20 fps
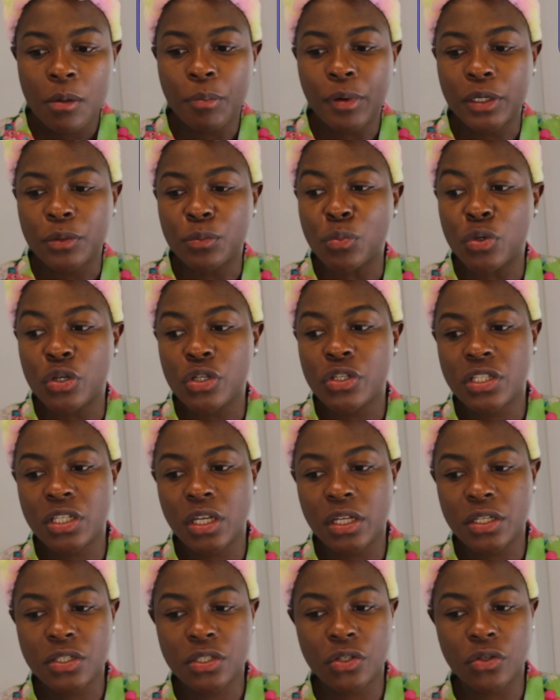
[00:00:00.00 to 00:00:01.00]
But most
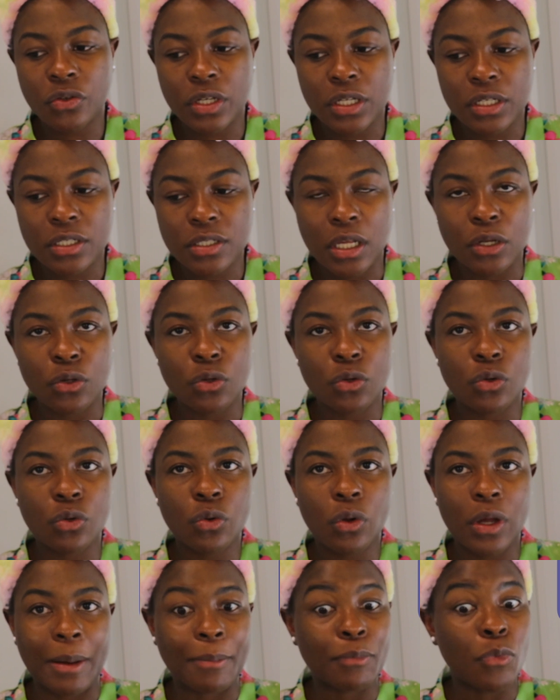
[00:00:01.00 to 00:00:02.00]
sunscreens,
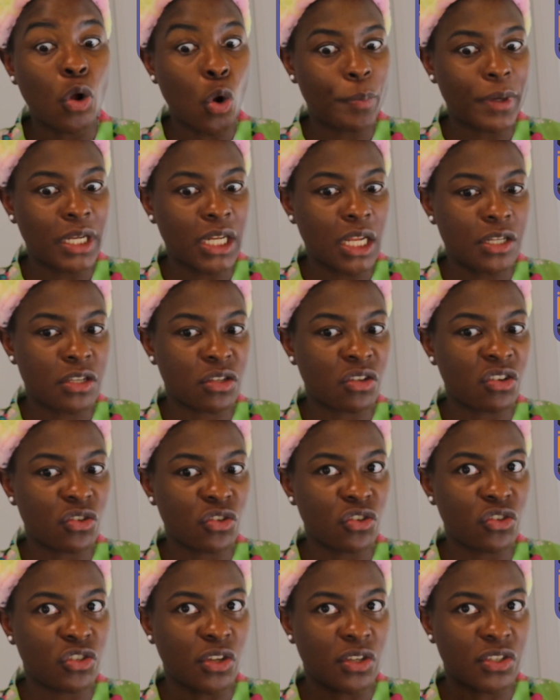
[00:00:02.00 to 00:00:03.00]
I'm hoping that she's going
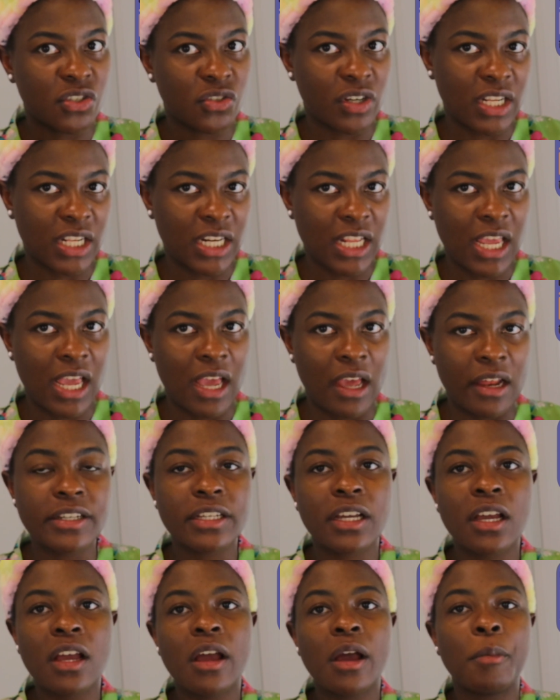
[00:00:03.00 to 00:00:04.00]
to use sunscreen at the end,